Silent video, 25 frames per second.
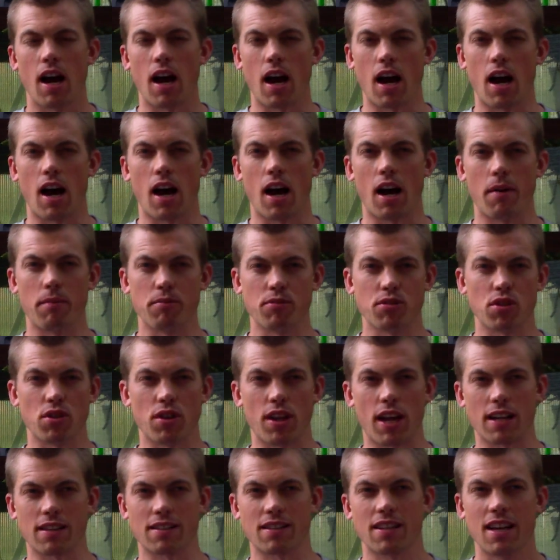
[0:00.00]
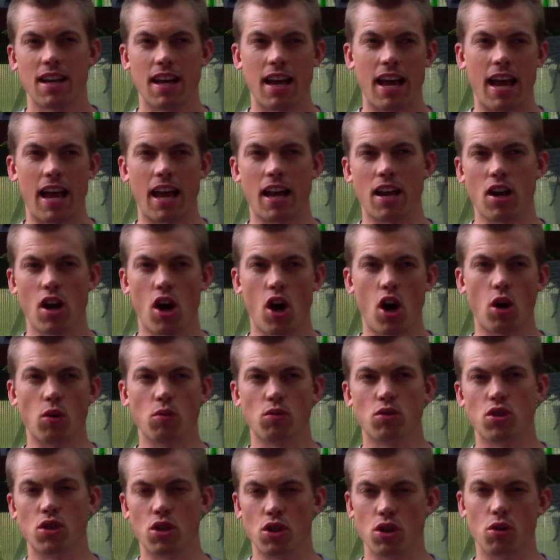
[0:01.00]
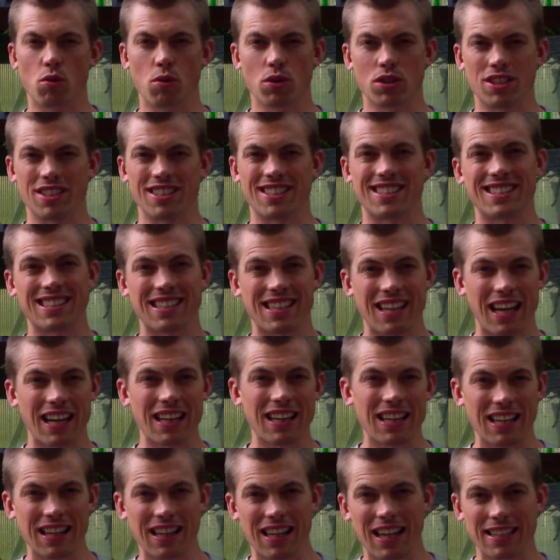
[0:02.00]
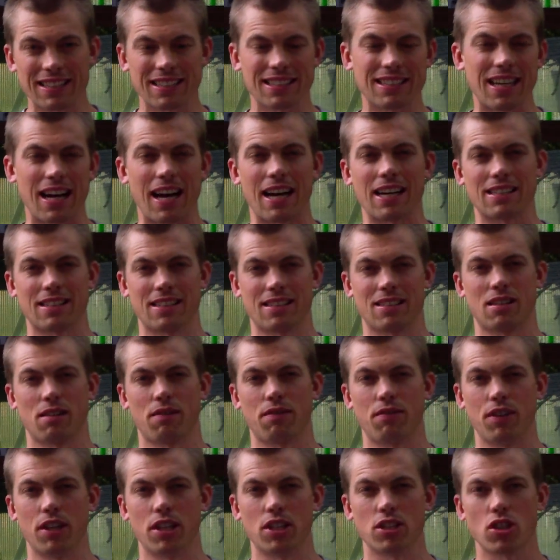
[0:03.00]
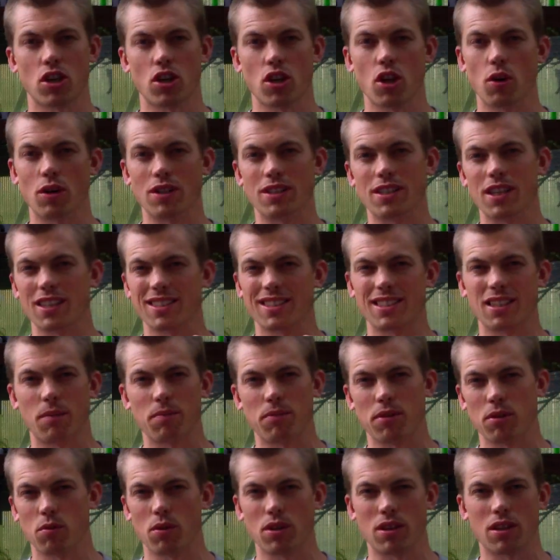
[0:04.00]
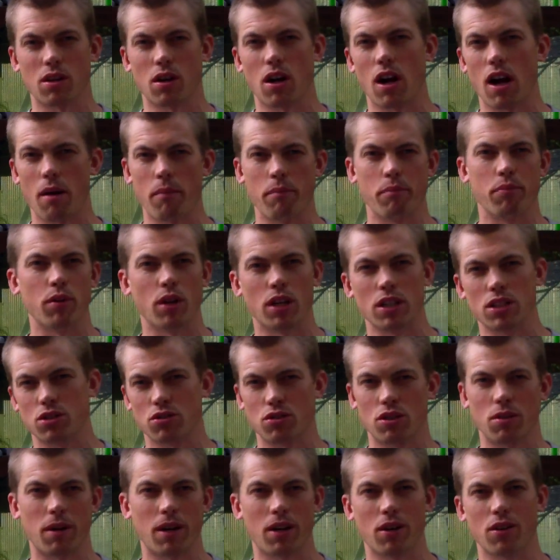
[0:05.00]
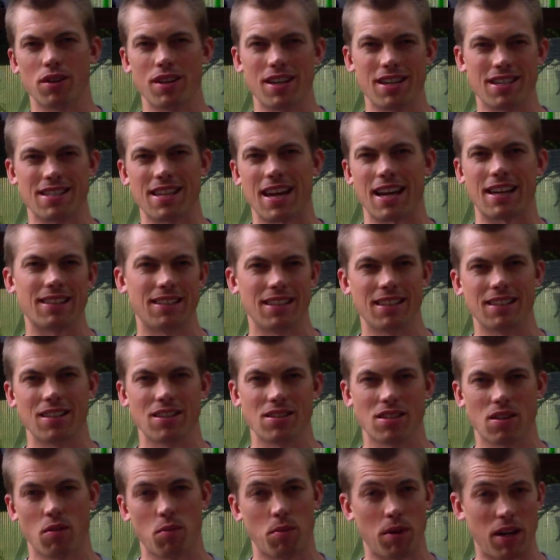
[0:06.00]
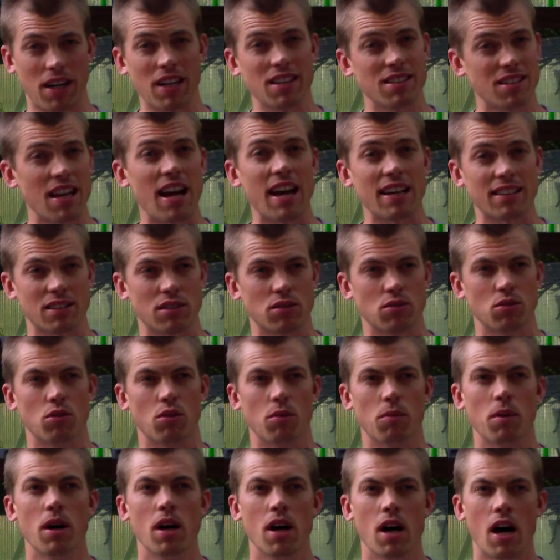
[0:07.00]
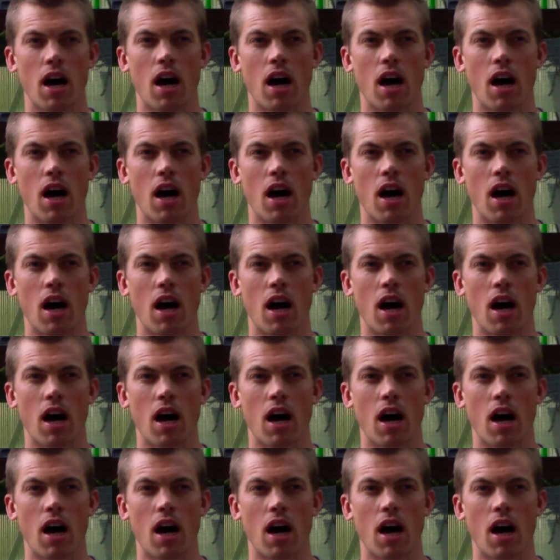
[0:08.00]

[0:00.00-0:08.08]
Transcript: Um, so that's NO2, which is slightly less toxic to fish, although it does something with their uh, bloodstream. I don't know the exact details of it, but it is toxic to them.